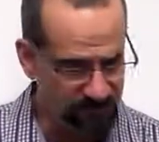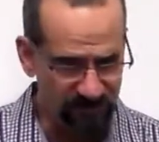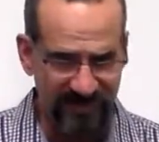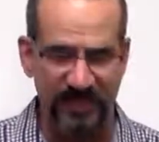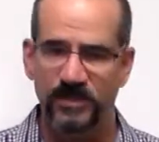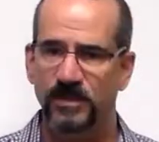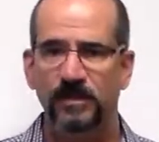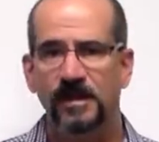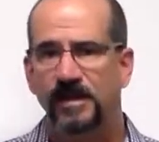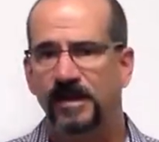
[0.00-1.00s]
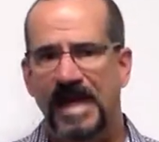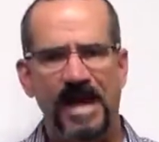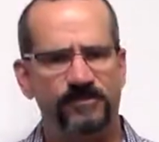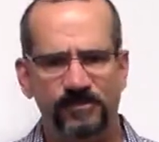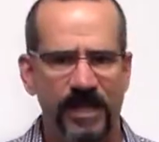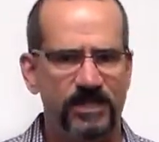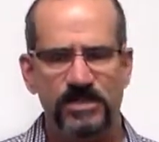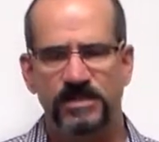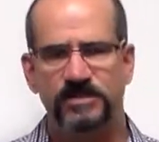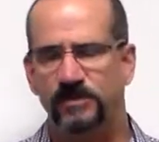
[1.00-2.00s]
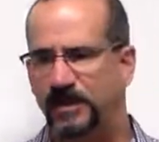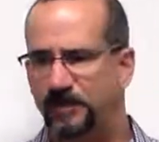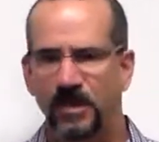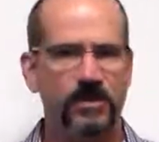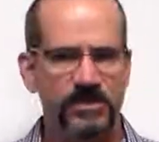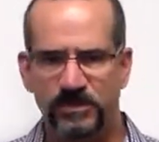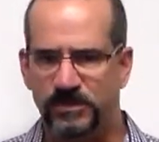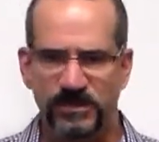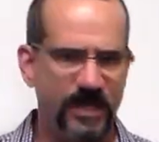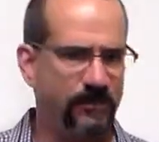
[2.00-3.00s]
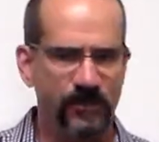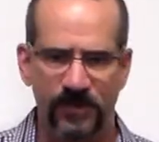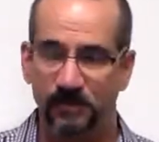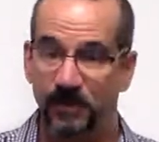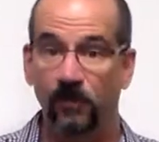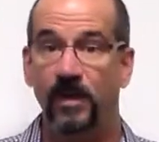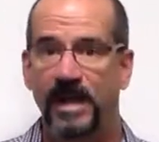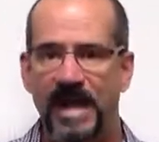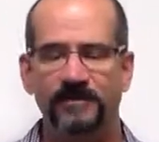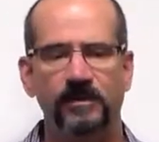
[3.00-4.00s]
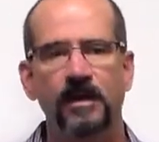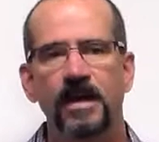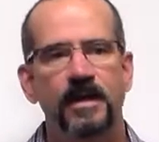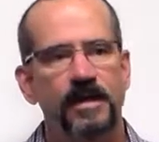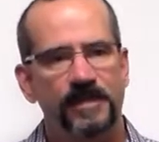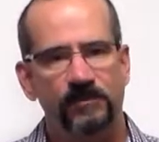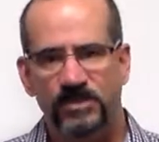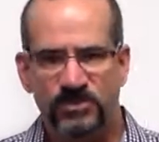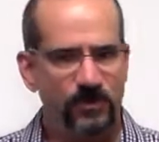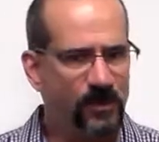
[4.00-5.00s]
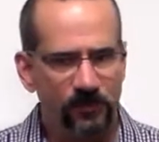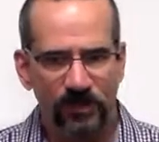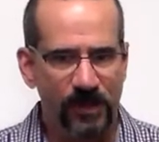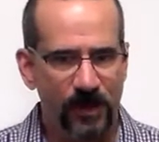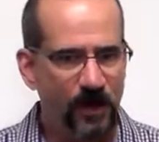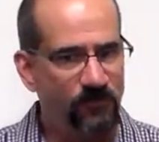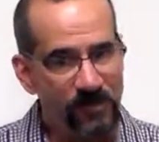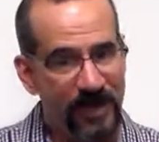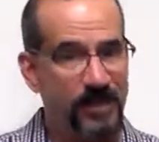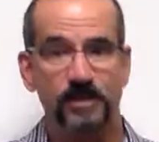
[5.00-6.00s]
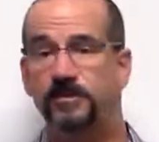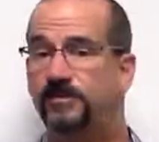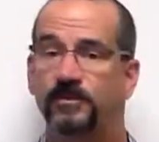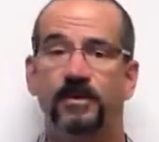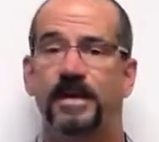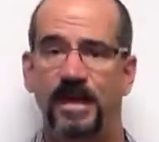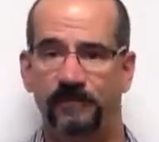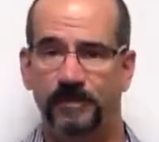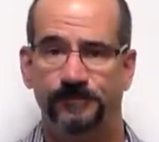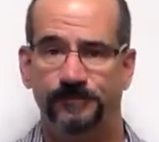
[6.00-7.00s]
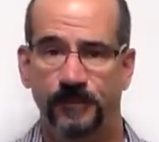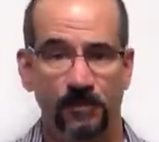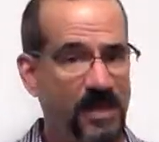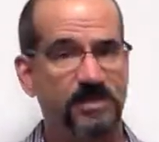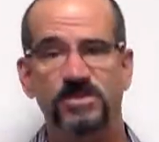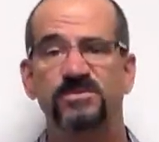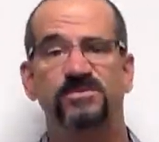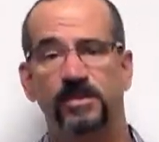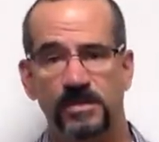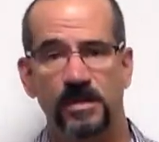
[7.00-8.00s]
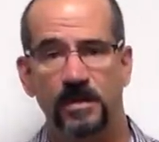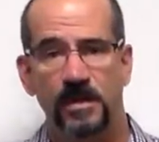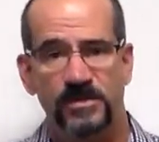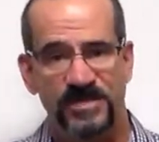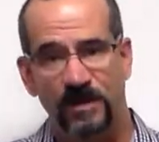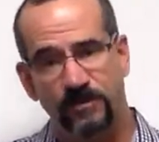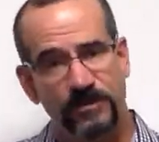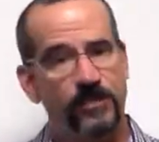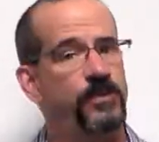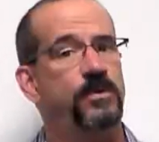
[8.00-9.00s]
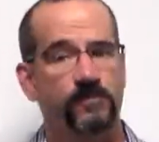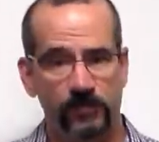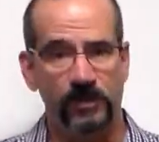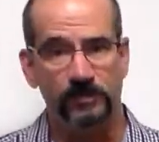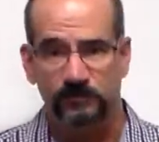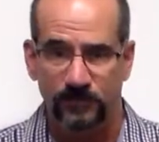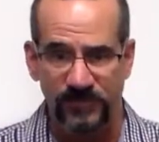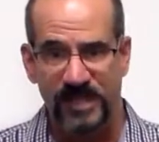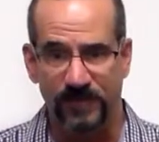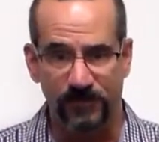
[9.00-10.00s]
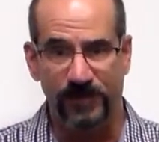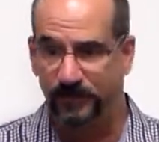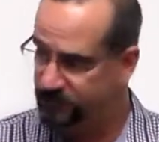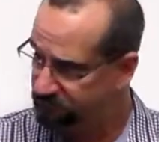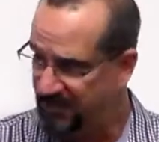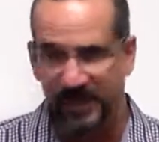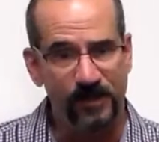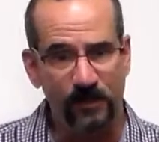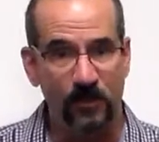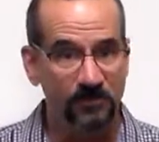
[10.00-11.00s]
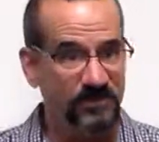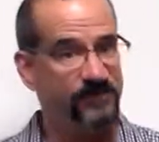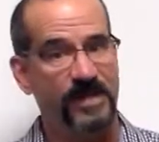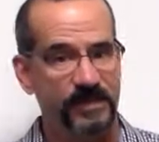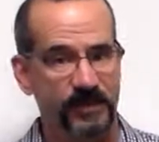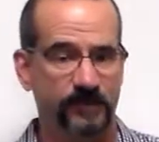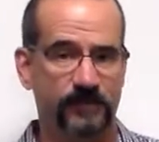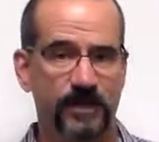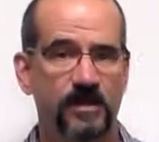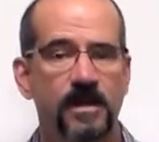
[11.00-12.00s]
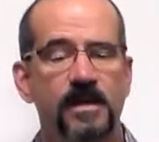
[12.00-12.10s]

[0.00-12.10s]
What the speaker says: We lean into affirmations or hypnosis or psychotherapy or what have you, that we struggle really hard, we might get another floor out of it, or maybe 2 floors. So now we're on the 3rd floor, decorating, making it home, defending, right?